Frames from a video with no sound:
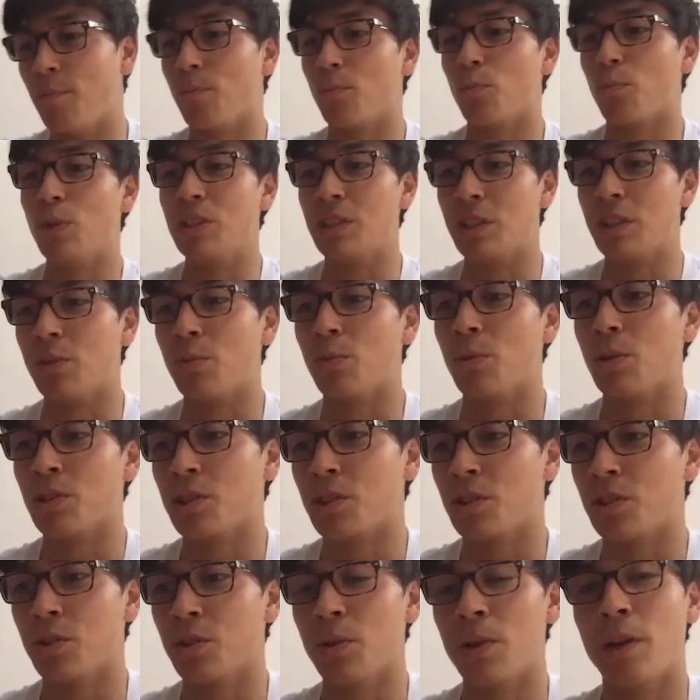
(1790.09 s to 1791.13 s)
We didn't want to
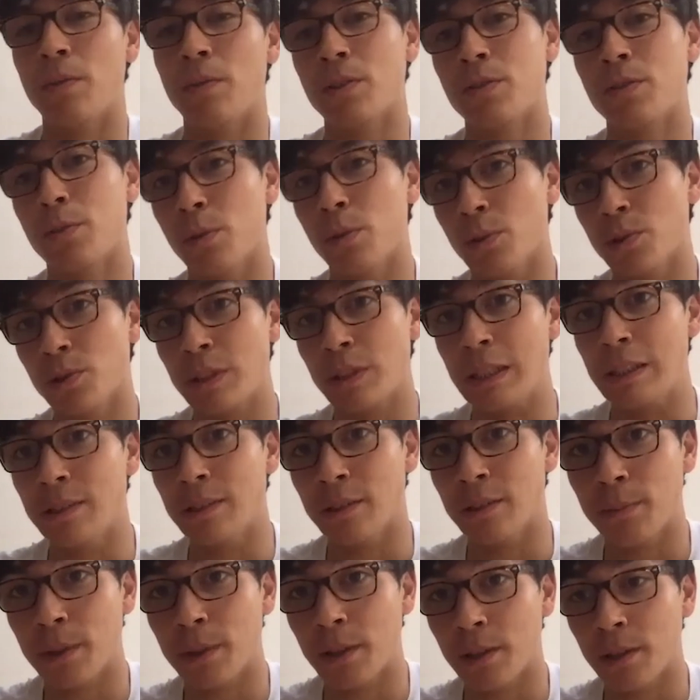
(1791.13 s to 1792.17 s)
do another full
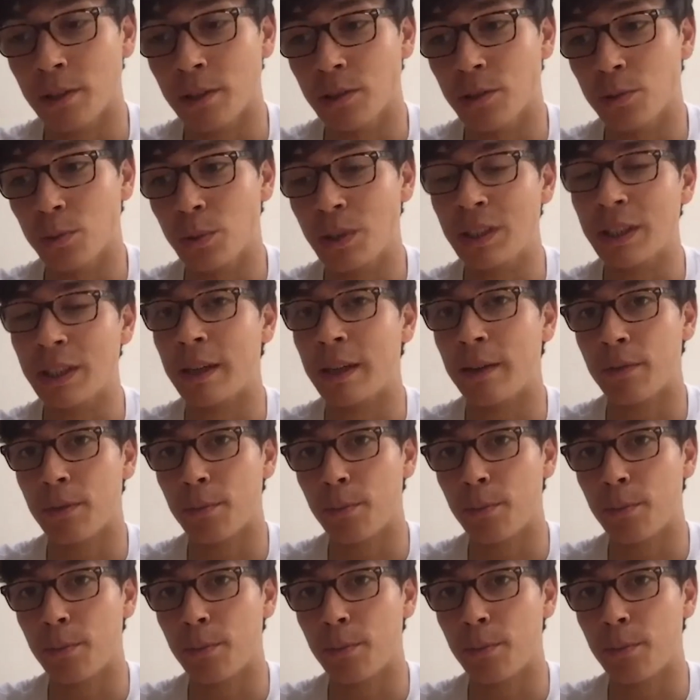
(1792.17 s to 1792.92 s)
season because we didn't have the